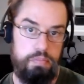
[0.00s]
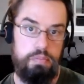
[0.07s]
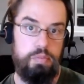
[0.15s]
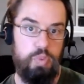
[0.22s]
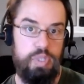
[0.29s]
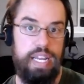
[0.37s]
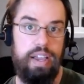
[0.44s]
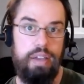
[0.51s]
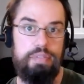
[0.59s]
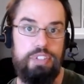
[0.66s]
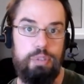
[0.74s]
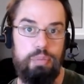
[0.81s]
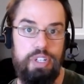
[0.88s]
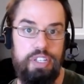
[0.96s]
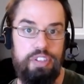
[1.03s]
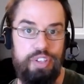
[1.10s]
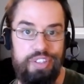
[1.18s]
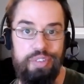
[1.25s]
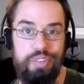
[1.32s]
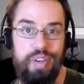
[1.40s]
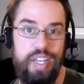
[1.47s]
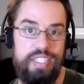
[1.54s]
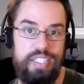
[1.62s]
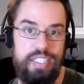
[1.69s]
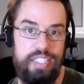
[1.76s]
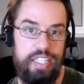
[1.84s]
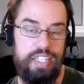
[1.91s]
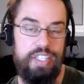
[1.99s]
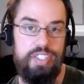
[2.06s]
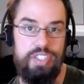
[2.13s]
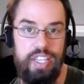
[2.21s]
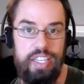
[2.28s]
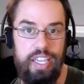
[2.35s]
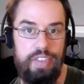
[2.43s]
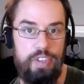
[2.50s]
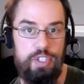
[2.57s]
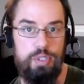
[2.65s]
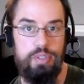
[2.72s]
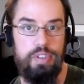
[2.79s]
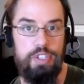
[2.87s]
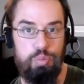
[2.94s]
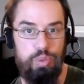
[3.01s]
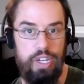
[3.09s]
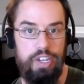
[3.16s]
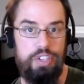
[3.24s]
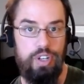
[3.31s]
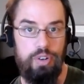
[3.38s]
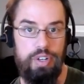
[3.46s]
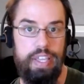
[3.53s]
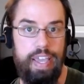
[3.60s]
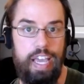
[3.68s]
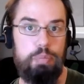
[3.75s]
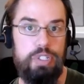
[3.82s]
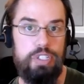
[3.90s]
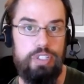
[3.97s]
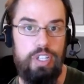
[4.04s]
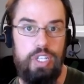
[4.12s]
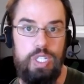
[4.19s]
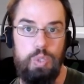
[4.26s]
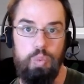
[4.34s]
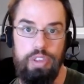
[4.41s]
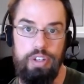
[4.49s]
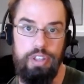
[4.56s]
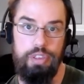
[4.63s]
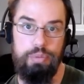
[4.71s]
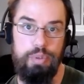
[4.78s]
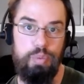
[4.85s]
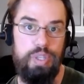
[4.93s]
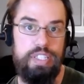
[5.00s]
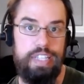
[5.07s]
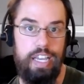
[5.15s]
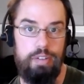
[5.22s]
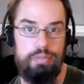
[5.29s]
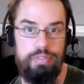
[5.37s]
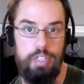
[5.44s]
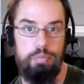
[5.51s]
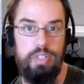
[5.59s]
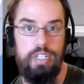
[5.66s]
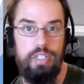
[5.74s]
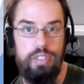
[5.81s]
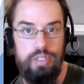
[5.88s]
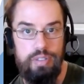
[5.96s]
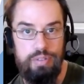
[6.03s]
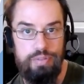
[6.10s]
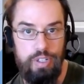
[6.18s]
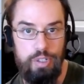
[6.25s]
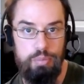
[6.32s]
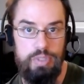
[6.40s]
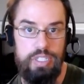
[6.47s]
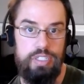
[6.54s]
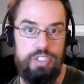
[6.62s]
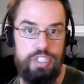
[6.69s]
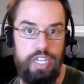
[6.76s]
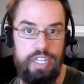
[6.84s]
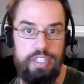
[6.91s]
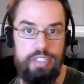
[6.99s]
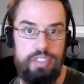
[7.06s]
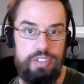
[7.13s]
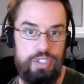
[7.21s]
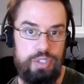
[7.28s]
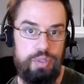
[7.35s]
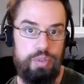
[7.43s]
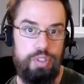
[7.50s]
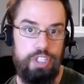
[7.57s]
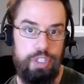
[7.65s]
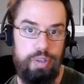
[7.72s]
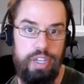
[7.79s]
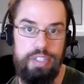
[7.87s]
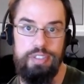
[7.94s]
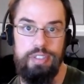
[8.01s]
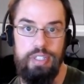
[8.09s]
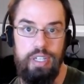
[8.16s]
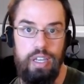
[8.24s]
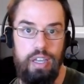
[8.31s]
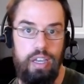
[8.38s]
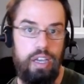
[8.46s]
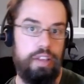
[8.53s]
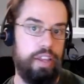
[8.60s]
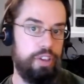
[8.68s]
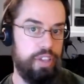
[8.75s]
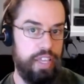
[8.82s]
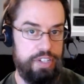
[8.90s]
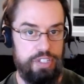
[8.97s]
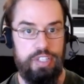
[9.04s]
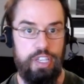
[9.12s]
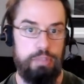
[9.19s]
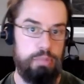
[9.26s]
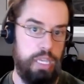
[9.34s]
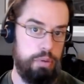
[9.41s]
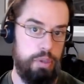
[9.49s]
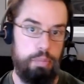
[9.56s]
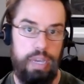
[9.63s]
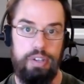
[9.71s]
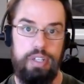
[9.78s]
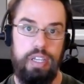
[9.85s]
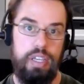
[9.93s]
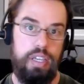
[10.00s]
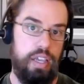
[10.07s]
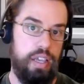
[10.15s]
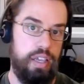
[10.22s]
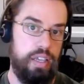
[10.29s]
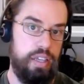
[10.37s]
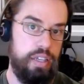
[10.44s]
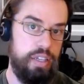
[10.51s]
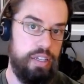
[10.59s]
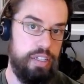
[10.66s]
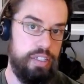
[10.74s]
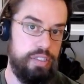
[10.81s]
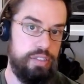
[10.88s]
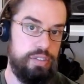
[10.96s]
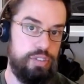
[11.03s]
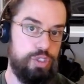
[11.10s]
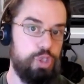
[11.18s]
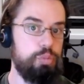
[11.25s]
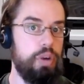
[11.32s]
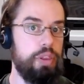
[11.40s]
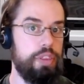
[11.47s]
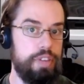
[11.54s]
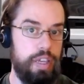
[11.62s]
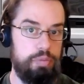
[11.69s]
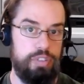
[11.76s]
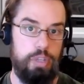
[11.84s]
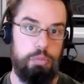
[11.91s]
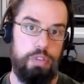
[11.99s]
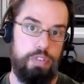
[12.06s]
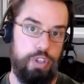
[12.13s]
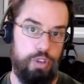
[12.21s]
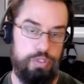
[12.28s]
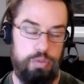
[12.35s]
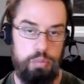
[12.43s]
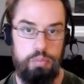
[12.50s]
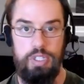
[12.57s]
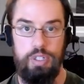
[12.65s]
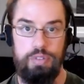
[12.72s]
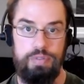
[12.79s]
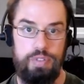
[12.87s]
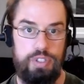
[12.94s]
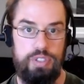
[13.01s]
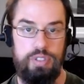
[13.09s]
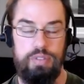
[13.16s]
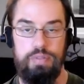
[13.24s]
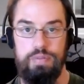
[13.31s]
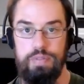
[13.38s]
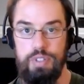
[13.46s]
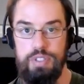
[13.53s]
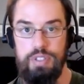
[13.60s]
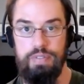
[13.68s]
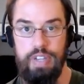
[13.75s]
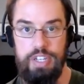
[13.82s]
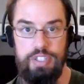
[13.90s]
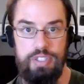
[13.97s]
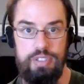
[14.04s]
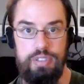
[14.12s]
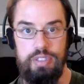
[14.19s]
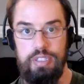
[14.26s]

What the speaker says: we now have somebody in the U.S. getting sick, and the spread has already happened within a 3-week time frame from China to the U.S. Now you could actually say it's maybe about a 2-month time frame if you go from first infection